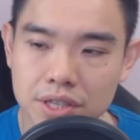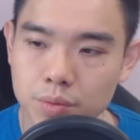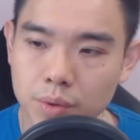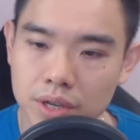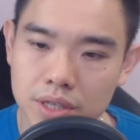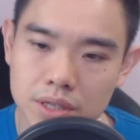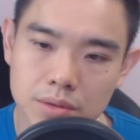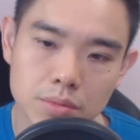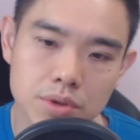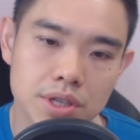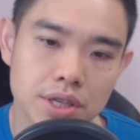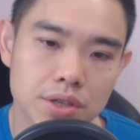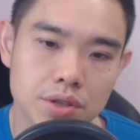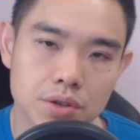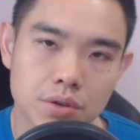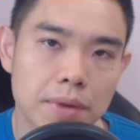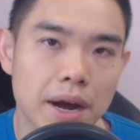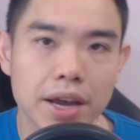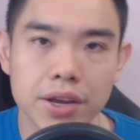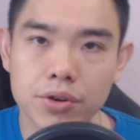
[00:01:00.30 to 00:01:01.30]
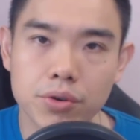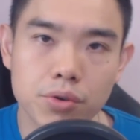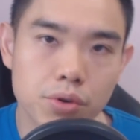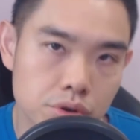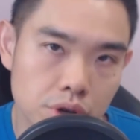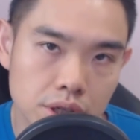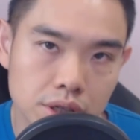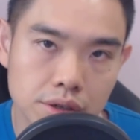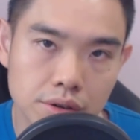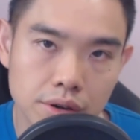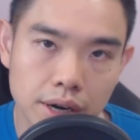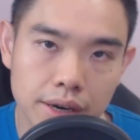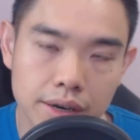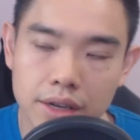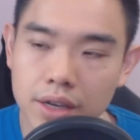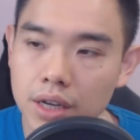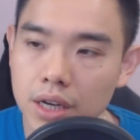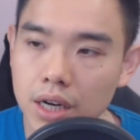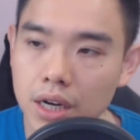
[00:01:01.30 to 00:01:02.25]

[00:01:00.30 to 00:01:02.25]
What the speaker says: is where someone says, buy euro dollar, right?